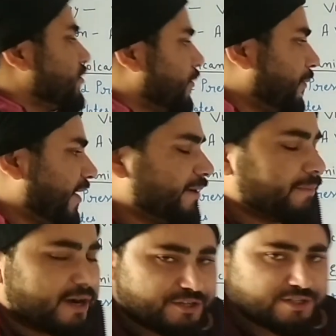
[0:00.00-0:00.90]
so
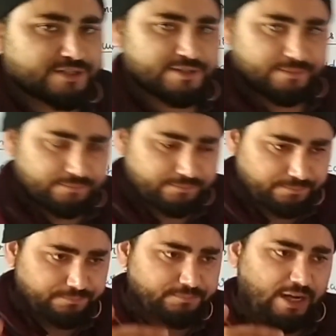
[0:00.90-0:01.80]
plate margins
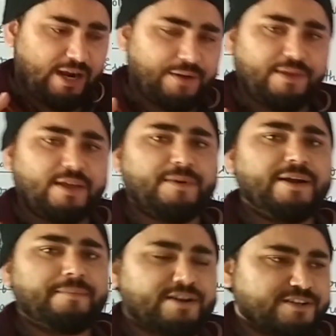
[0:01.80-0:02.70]
are there.
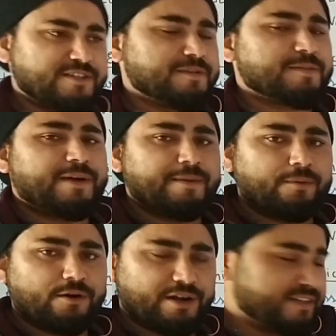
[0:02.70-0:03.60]
Plate margins means plate
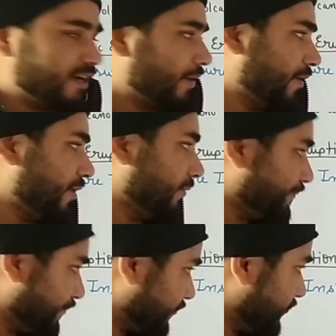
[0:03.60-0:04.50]
boundaries are
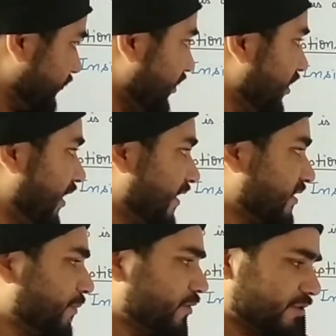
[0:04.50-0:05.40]
there. Like
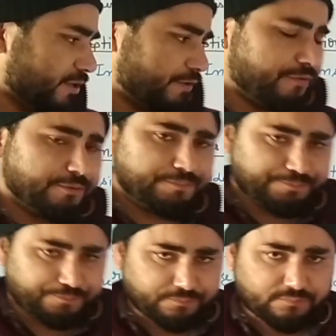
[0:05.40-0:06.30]
suppose if
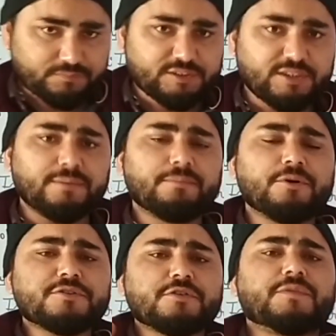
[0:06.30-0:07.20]

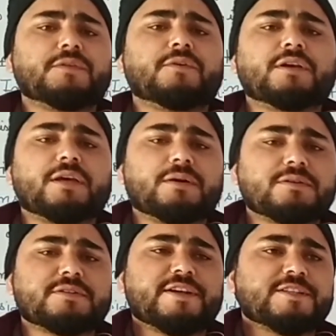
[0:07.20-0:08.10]
most of the
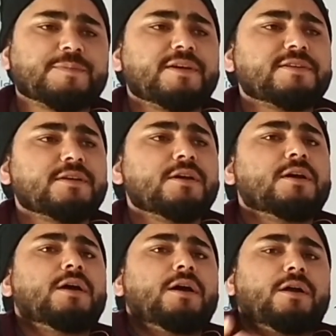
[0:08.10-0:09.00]
volcanoes takes place
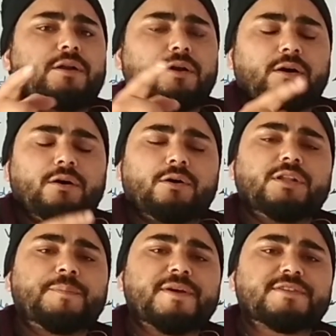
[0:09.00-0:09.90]

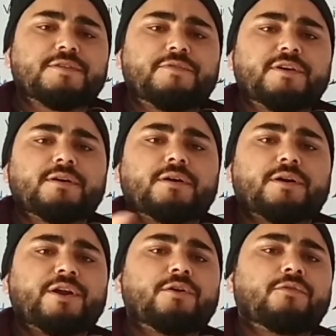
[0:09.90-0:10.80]
on the Pacific
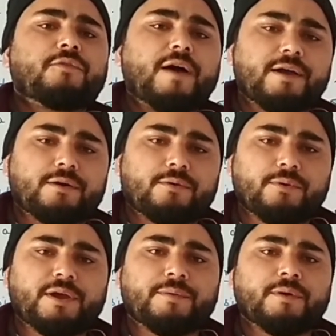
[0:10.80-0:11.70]
Ring of Fire.
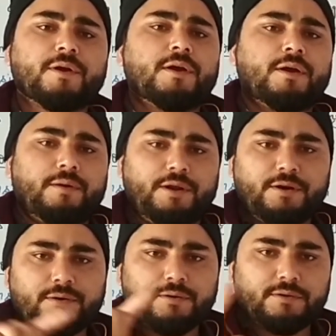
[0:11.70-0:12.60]
Okay,
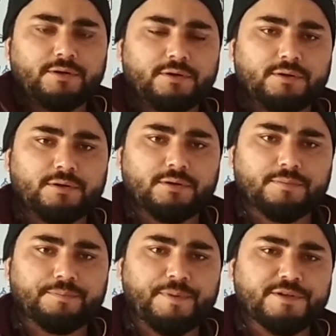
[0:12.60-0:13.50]
in
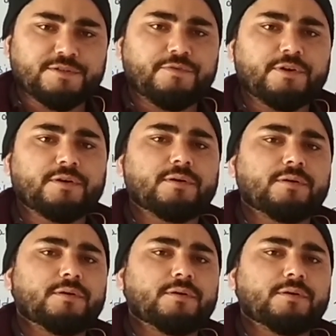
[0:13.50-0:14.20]
the Pacific